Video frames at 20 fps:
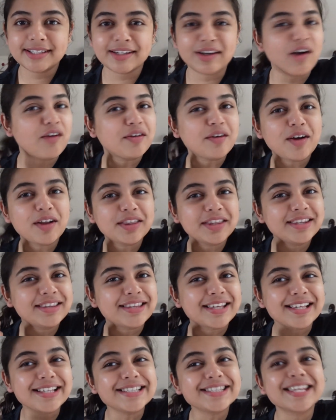tick off all the
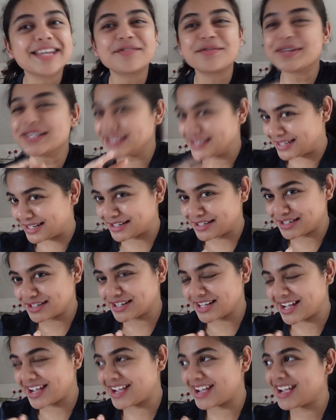things that we did
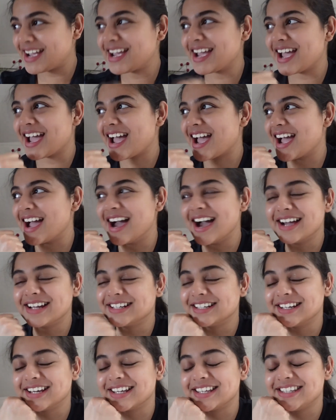today,
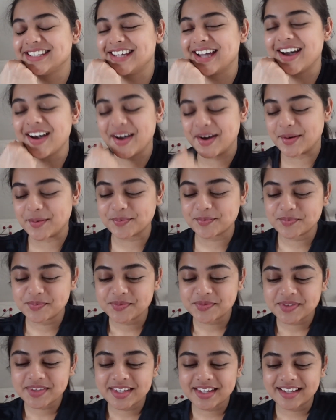and yeah,
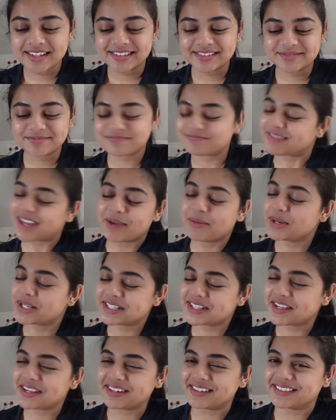I'm
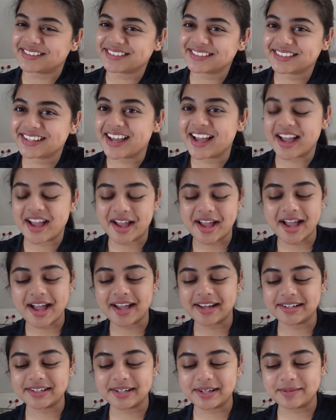excited.
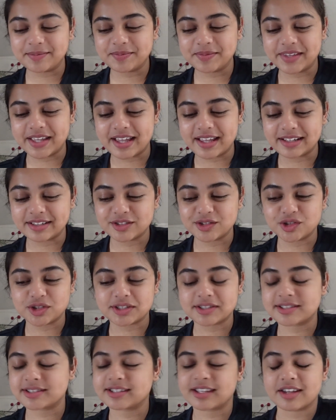And then
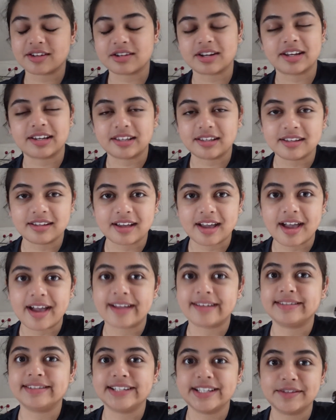just get ready
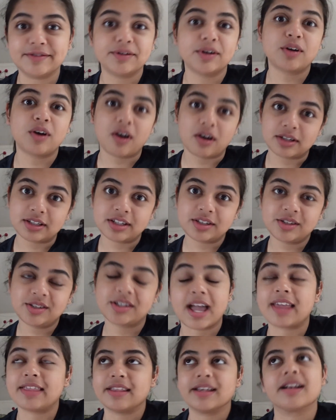and leave for college,
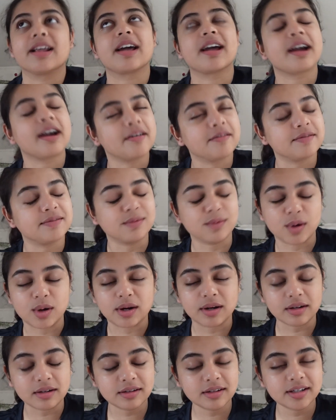and then I have
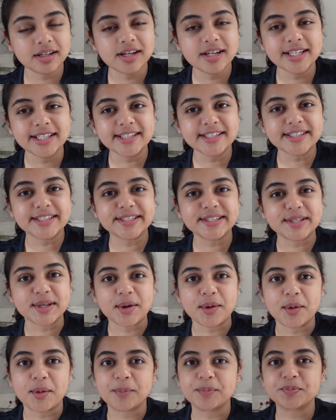work.
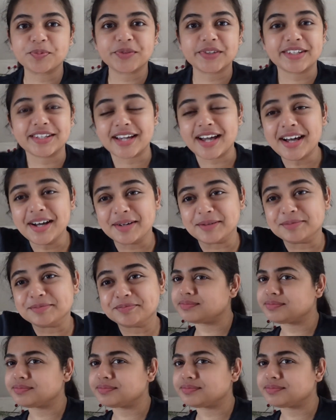So yeah,